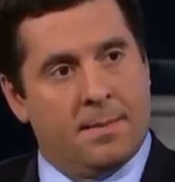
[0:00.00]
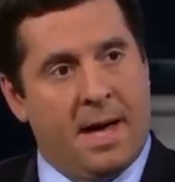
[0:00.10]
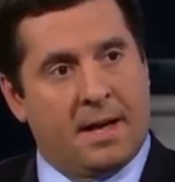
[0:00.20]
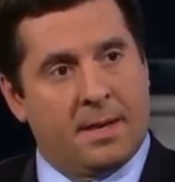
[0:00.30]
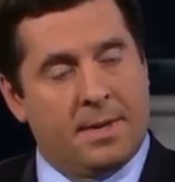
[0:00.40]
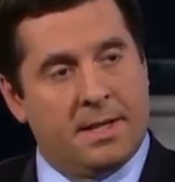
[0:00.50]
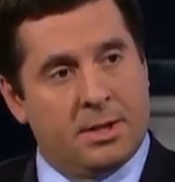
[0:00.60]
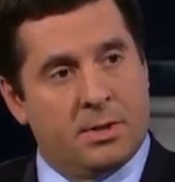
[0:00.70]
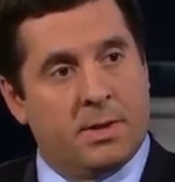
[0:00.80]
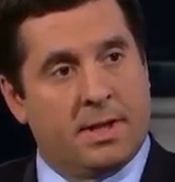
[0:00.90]
back in my
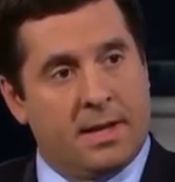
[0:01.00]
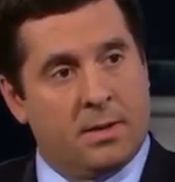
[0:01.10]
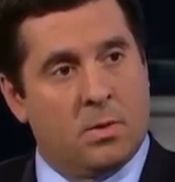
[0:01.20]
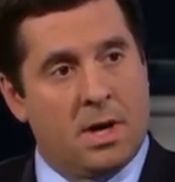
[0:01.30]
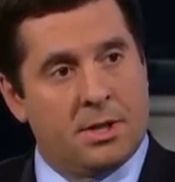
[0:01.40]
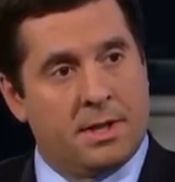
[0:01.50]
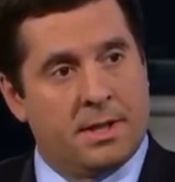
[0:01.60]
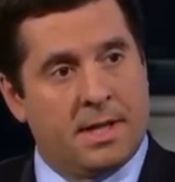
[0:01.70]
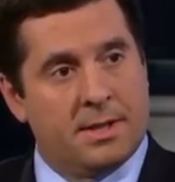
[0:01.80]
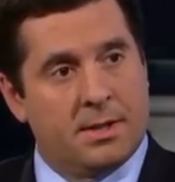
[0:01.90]
district and in
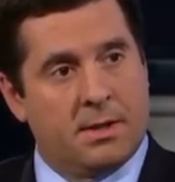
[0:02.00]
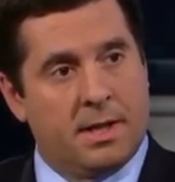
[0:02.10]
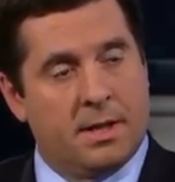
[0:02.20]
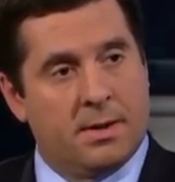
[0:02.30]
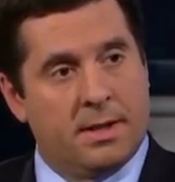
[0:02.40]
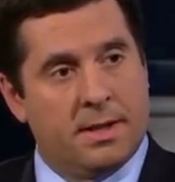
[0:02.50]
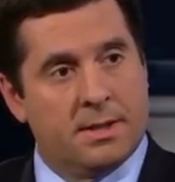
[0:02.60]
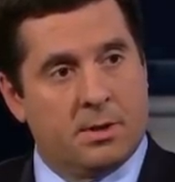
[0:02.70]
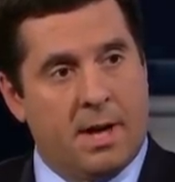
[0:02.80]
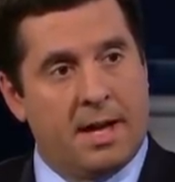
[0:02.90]
Washington, I started hearing this
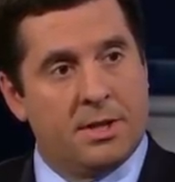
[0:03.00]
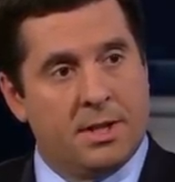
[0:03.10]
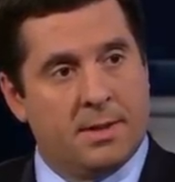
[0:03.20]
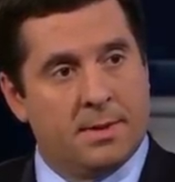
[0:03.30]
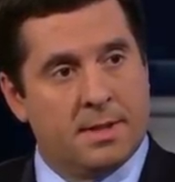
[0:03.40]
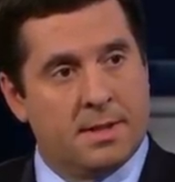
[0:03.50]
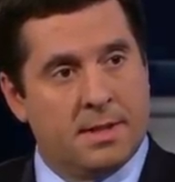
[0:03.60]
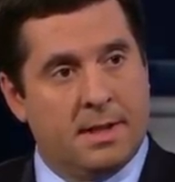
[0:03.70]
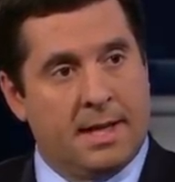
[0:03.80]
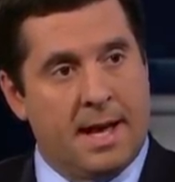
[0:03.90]
strategy that was
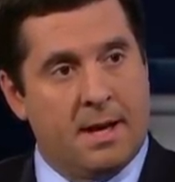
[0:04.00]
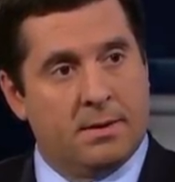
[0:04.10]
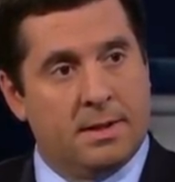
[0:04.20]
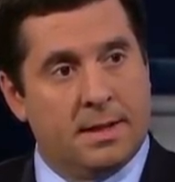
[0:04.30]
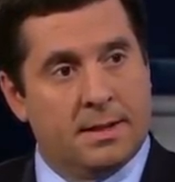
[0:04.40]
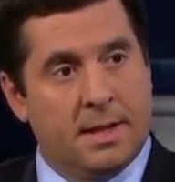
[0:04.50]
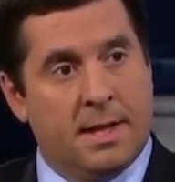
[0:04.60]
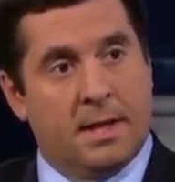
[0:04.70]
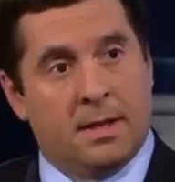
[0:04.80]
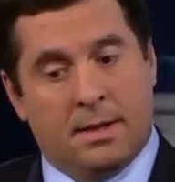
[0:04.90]
laid out that
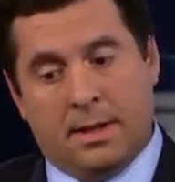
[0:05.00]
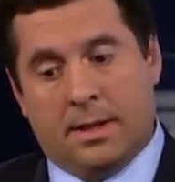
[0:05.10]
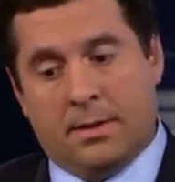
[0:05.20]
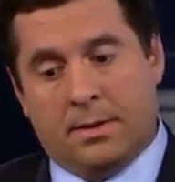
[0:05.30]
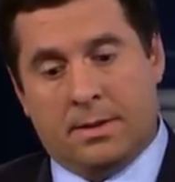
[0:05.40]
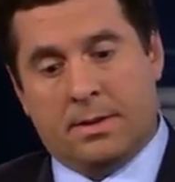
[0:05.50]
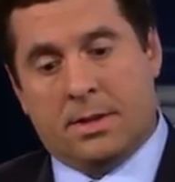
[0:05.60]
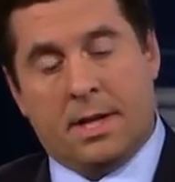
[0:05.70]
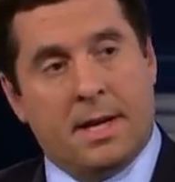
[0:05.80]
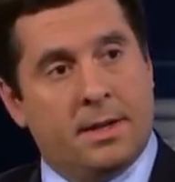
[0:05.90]

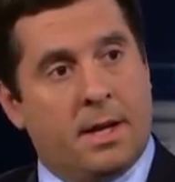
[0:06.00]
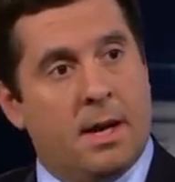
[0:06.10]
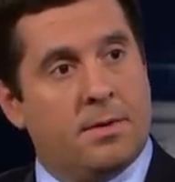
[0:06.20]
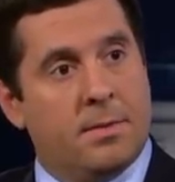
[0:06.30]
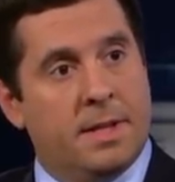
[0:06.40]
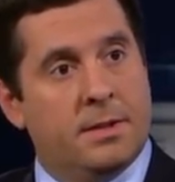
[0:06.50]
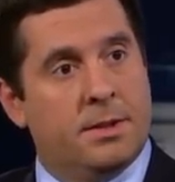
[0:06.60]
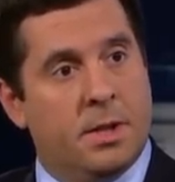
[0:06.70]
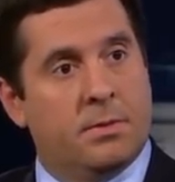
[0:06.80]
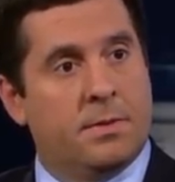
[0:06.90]
shut down the government,
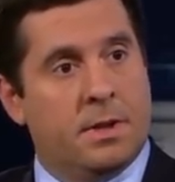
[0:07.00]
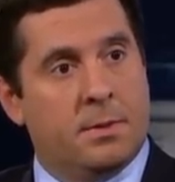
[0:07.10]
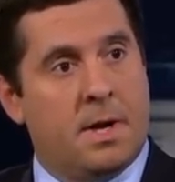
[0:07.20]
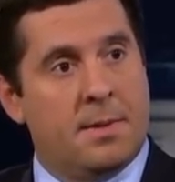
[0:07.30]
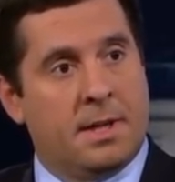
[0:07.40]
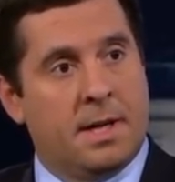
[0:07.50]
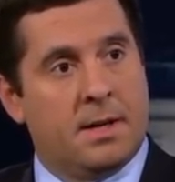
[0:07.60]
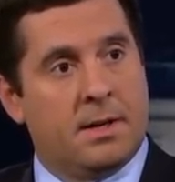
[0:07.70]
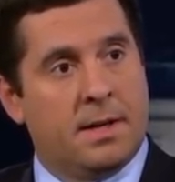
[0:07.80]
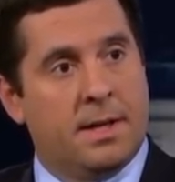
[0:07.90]
don't fund
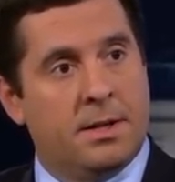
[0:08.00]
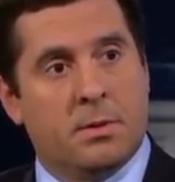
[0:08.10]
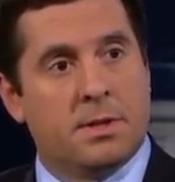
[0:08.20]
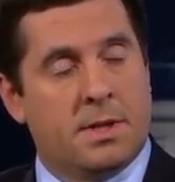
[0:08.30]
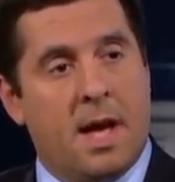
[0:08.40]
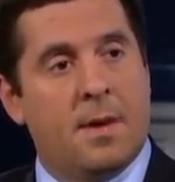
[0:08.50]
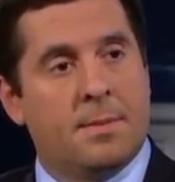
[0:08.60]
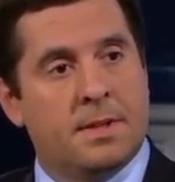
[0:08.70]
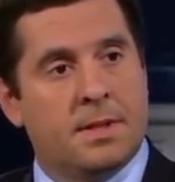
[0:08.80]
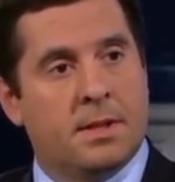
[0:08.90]
Obamacare, and don't
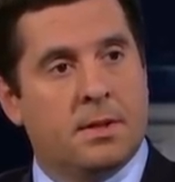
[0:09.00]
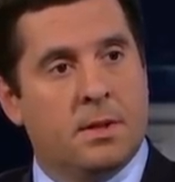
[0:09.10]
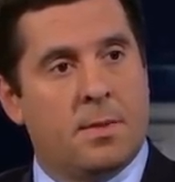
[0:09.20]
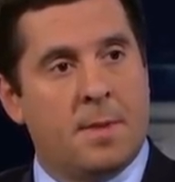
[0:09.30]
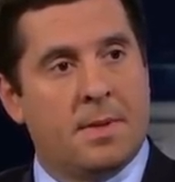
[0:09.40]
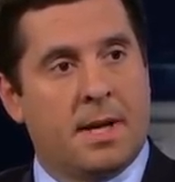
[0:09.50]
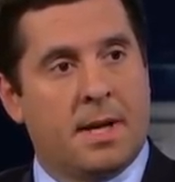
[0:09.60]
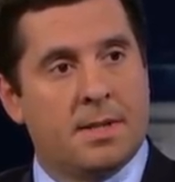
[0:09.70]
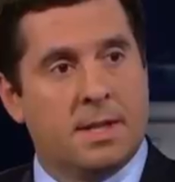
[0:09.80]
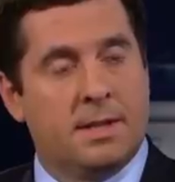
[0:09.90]
stop until Obamacare
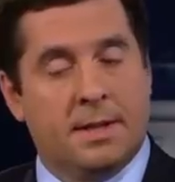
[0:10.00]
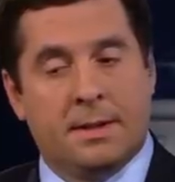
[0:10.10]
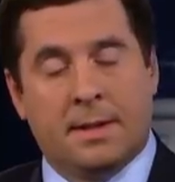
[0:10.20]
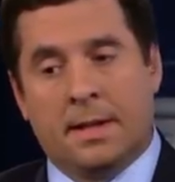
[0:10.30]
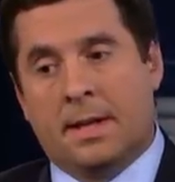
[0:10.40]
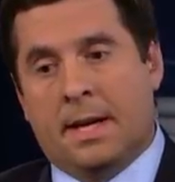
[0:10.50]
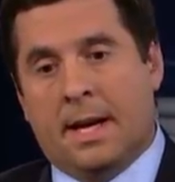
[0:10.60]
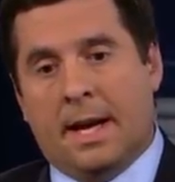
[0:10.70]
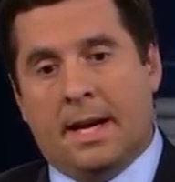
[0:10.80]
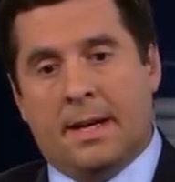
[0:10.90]
is ended.
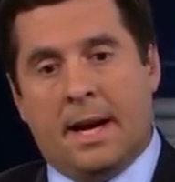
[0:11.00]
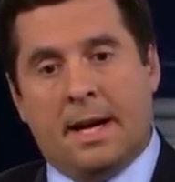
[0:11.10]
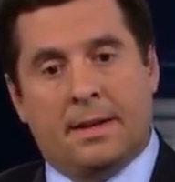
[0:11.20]
And I